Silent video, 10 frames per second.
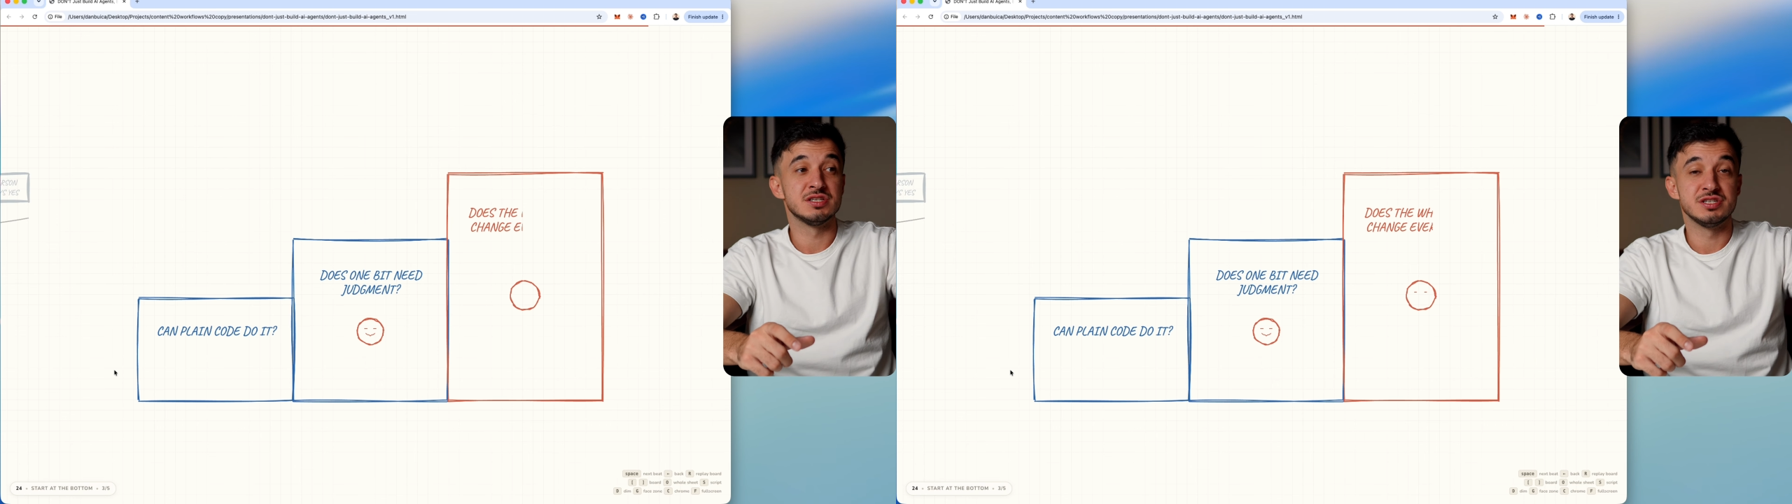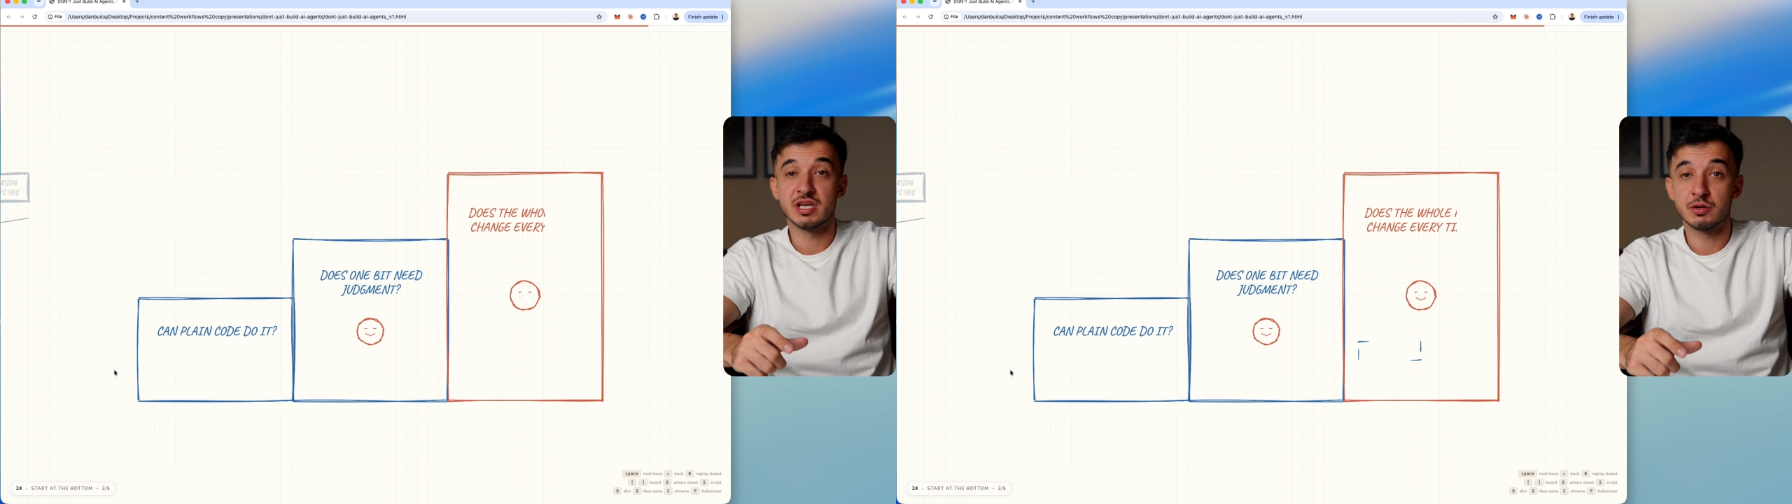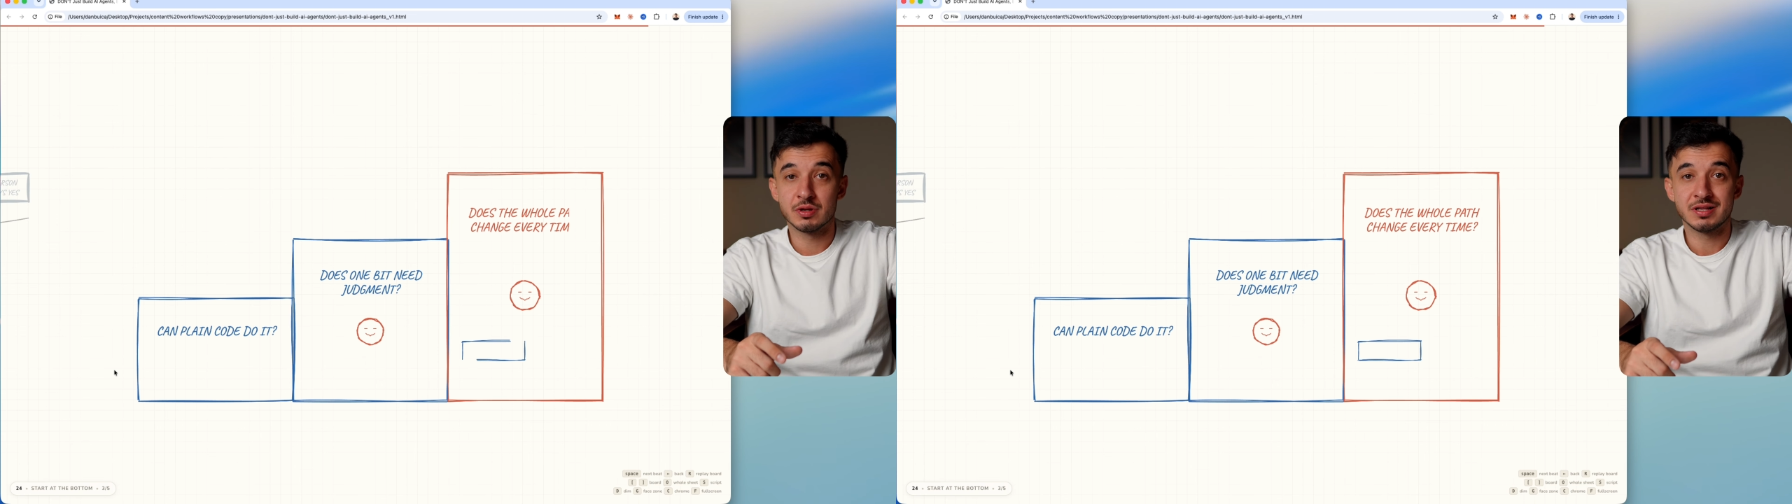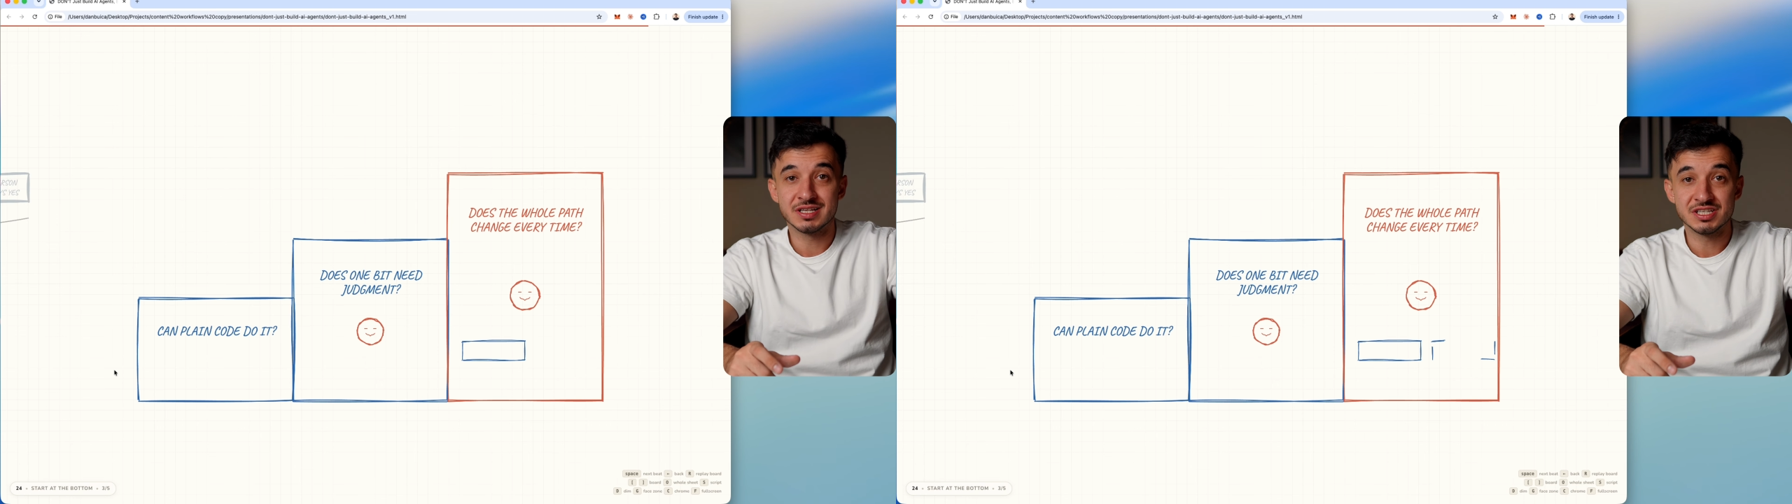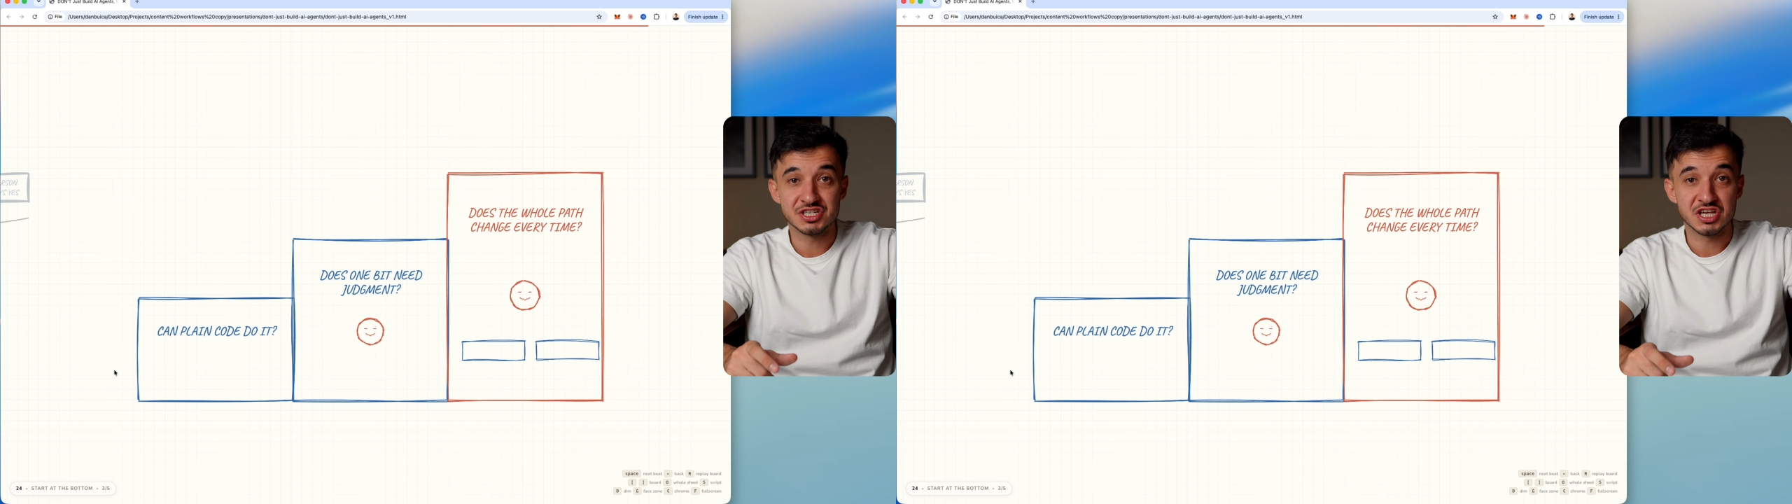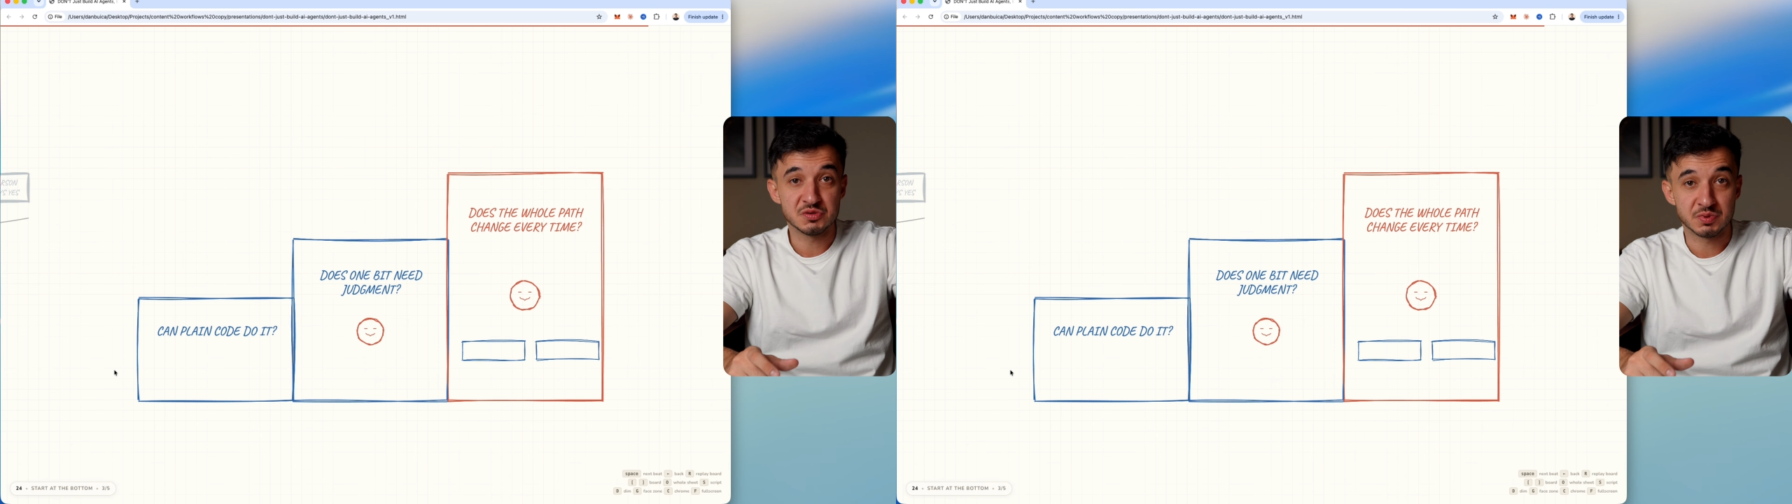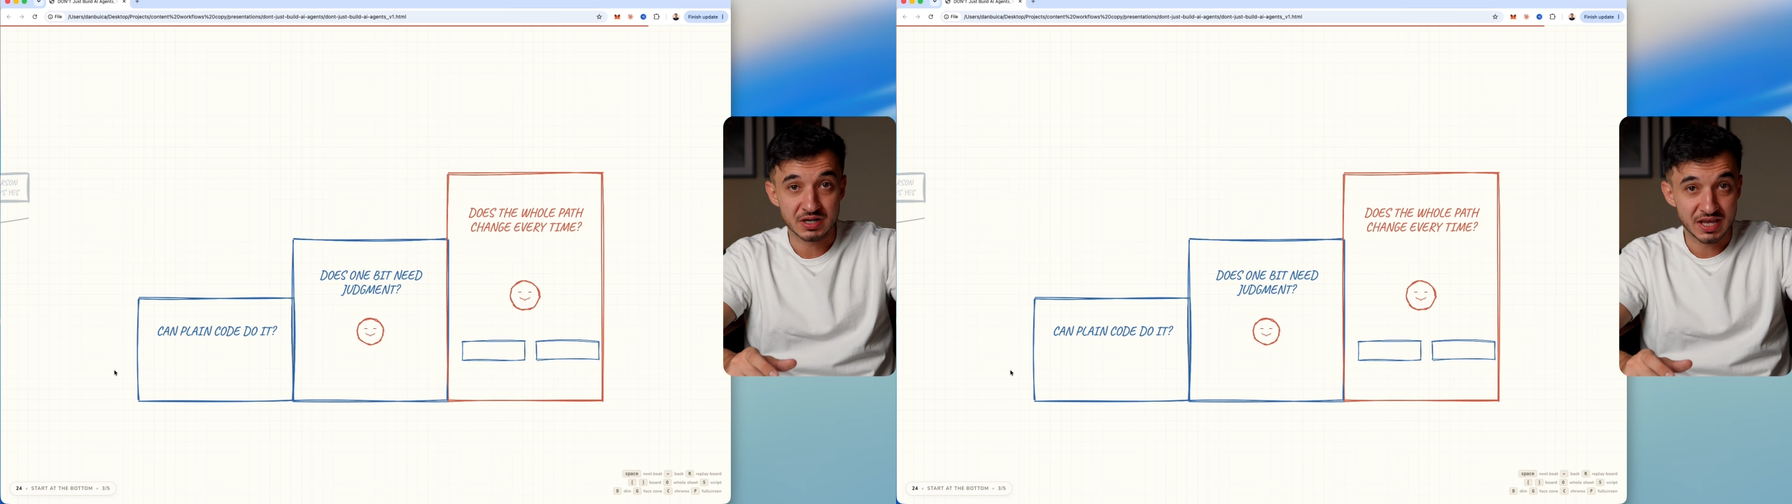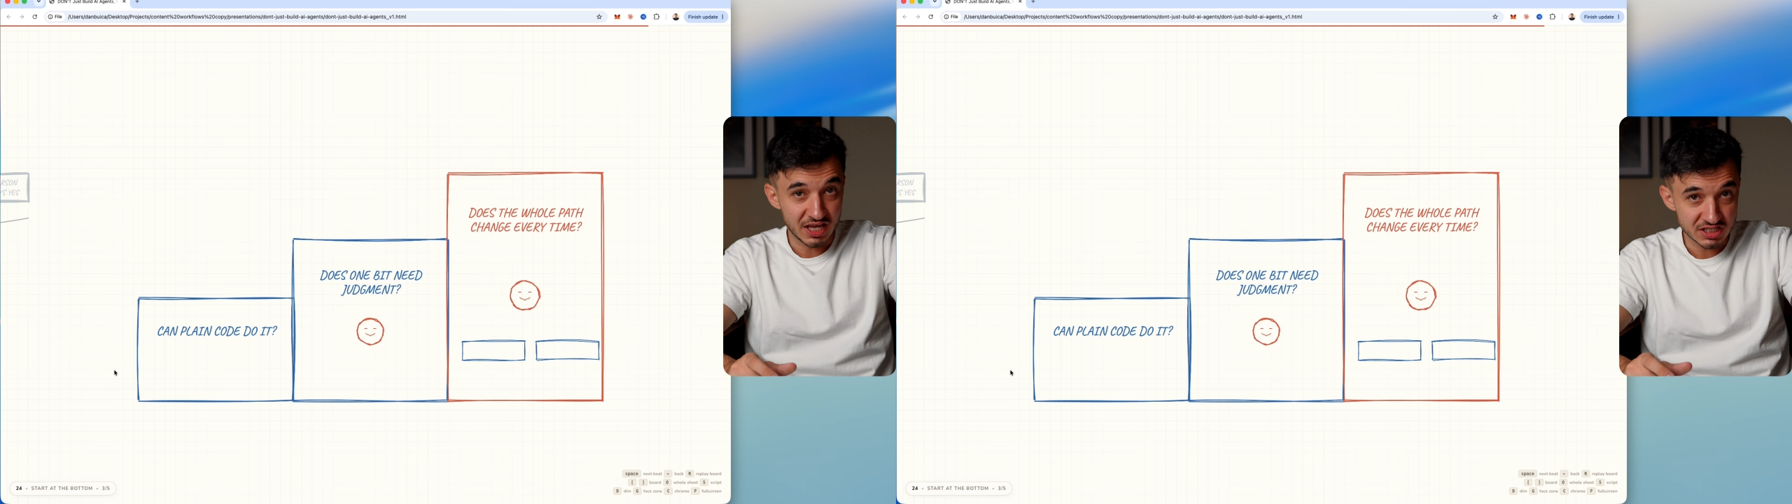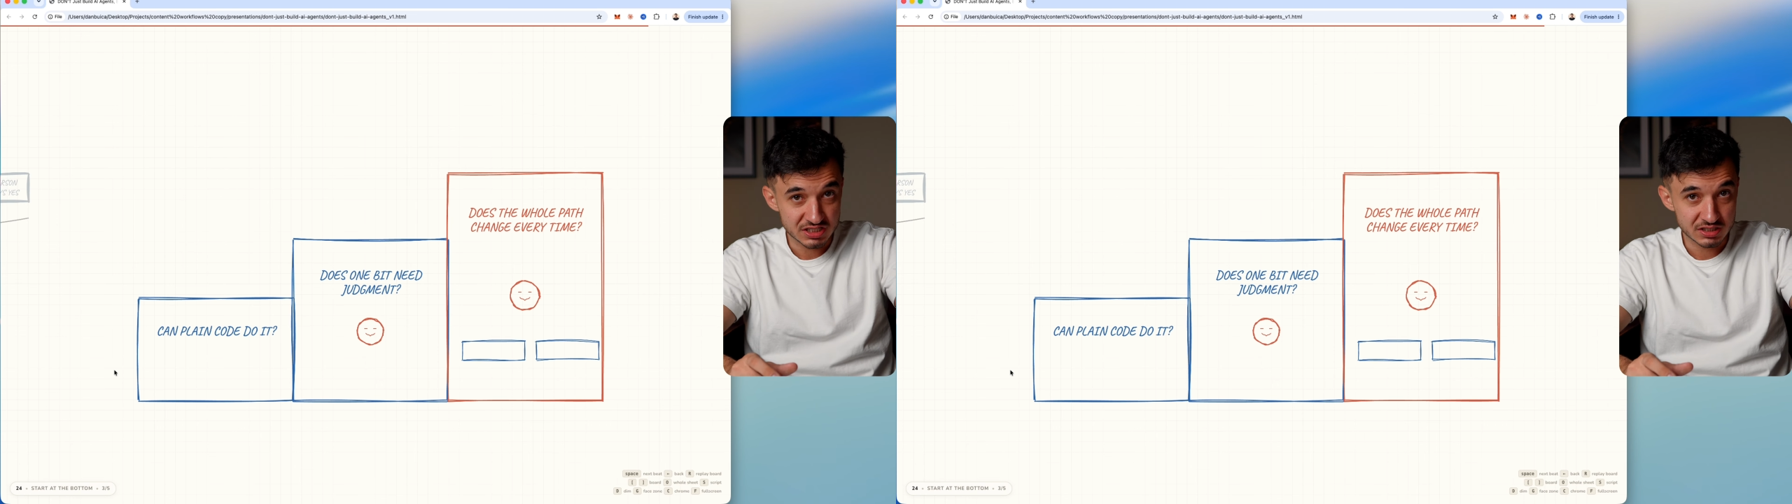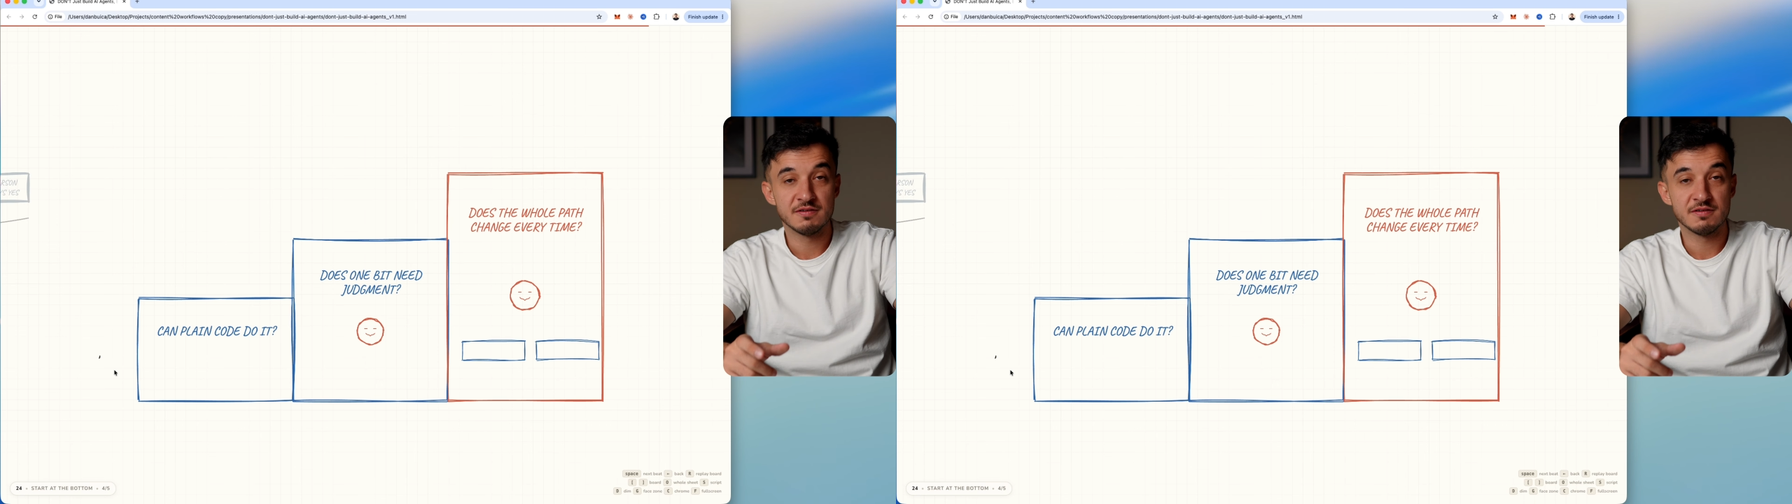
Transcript: genuinely change per case?